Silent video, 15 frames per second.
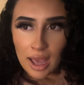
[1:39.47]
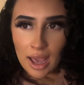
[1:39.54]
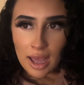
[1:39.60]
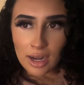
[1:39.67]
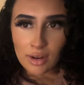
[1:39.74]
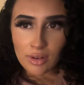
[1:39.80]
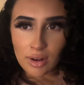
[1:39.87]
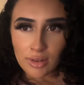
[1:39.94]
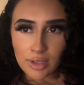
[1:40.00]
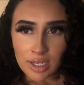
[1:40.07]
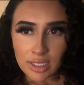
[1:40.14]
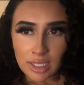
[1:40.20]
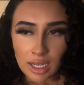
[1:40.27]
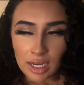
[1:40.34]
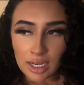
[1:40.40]
i don't know you
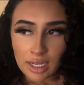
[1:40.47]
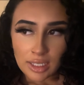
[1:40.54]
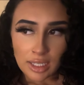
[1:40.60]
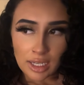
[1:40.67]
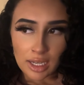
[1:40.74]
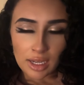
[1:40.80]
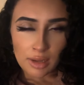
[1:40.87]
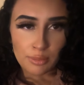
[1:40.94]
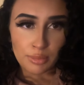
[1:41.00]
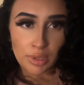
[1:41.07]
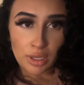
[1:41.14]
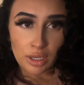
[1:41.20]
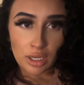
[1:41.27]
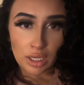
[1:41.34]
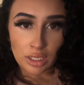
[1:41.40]
guys i gotta get like a
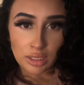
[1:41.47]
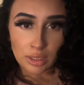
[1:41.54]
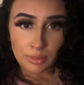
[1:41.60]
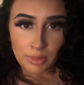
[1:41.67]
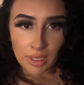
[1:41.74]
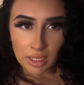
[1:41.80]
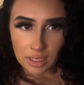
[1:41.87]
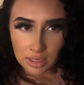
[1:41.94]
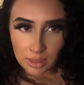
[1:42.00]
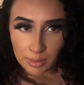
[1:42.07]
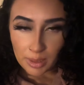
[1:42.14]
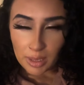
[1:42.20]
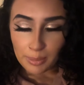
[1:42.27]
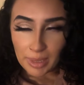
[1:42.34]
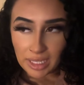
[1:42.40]
computer or something There's
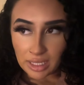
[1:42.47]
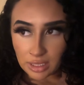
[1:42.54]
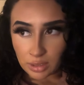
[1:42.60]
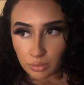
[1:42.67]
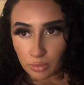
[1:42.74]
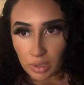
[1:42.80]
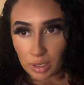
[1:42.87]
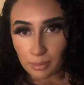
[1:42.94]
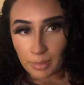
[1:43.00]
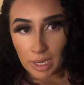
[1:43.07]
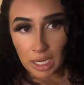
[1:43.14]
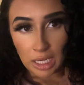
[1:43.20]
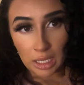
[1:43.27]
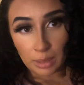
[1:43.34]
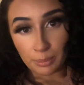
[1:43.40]
something to make this work
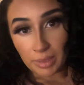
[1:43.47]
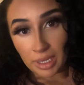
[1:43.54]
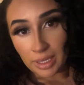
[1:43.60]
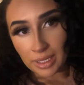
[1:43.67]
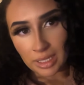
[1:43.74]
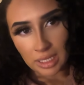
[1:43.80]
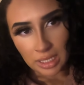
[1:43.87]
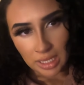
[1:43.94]
better but